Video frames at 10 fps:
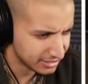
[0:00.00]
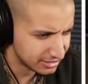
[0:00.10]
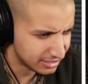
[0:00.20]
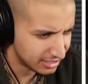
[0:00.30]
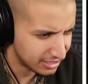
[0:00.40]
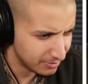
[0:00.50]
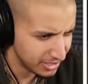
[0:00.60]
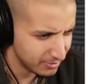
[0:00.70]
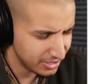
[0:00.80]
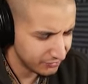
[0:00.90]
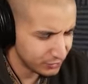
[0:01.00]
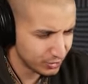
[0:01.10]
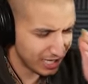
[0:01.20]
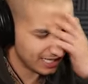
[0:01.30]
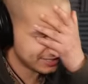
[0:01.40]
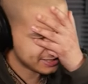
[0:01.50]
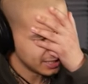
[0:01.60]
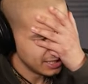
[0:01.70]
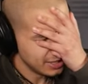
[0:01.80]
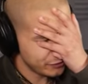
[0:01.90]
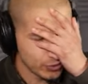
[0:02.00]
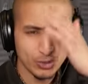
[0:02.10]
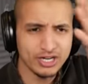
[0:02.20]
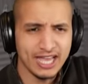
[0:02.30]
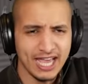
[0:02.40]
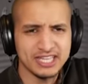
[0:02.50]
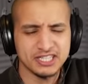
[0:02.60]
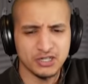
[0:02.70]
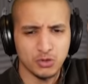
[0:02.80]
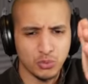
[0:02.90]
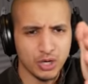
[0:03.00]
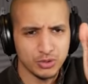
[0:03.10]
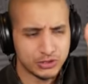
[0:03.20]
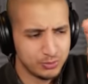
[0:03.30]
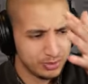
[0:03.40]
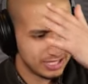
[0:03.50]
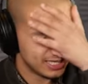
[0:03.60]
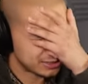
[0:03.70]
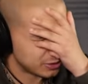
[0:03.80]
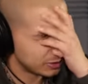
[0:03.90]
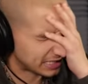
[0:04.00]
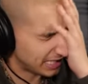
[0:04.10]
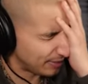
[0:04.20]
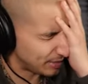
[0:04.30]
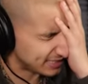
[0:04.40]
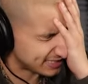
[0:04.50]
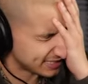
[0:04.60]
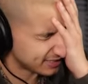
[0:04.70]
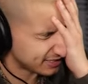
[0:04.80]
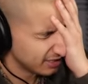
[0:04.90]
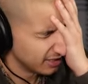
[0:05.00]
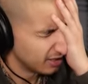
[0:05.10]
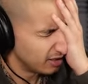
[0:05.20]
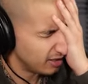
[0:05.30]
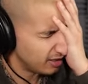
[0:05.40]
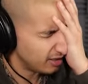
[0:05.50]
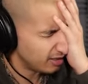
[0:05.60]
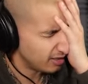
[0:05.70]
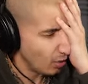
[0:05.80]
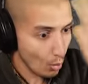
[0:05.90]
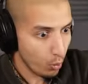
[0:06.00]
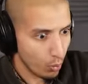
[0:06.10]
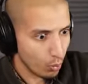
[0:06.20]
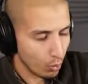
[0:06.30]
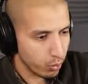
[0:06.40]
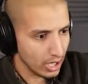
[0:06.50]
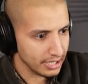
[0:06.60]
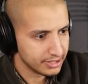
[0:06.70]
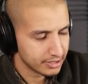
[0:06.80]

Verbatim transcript: Oh, maybe if you guys, if you were an antidote, where would you be? Let us know in the comment section. Uh, wait,